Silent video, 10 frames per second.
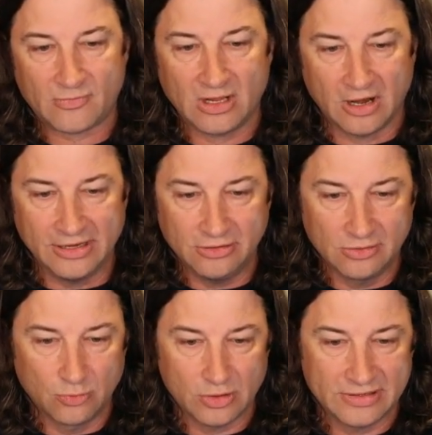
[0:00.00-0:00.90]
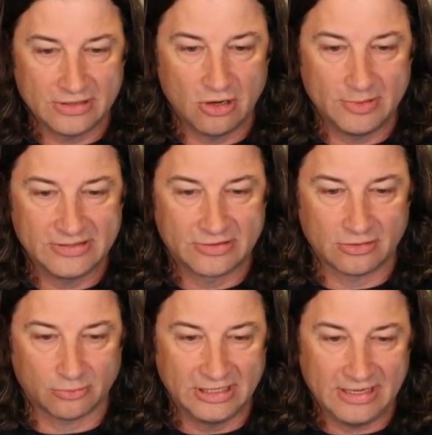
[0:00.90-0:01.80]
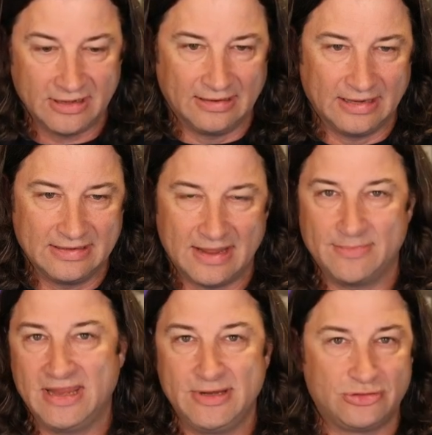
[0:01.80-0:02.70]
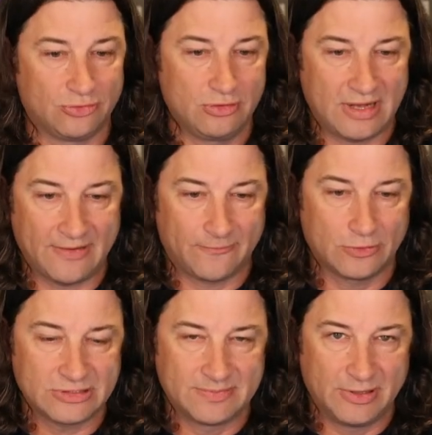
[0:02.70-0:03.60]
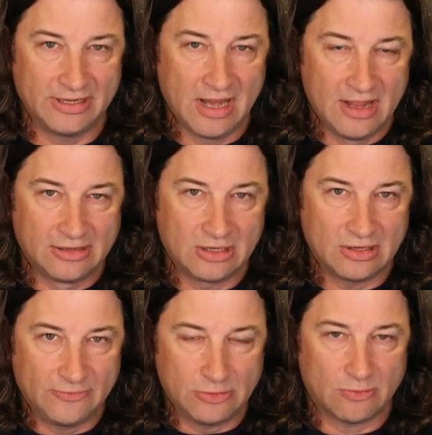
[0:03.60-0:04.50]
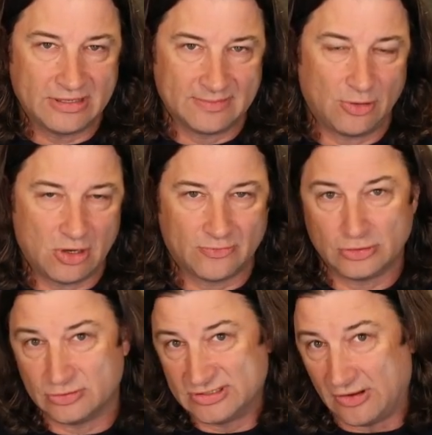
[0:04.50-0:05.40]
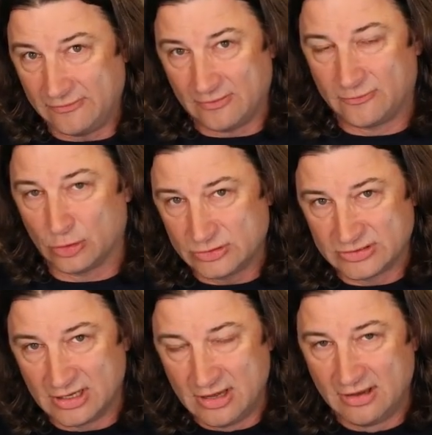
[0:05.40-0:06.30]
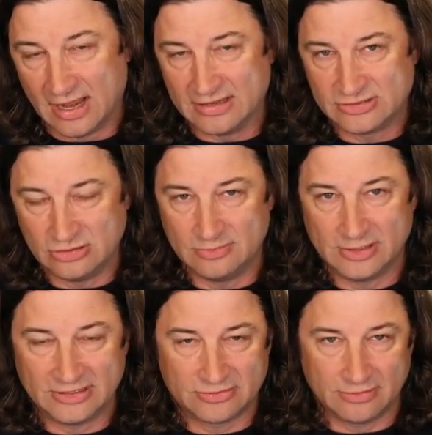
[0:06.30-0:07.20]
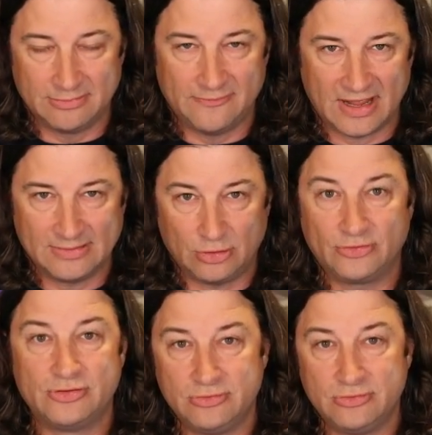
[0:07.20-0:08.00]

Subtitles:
All right, you can worry that nobody's going to read it, and that may be true at first, but if you write the blog for yourself first and assume that it's going to be valuable to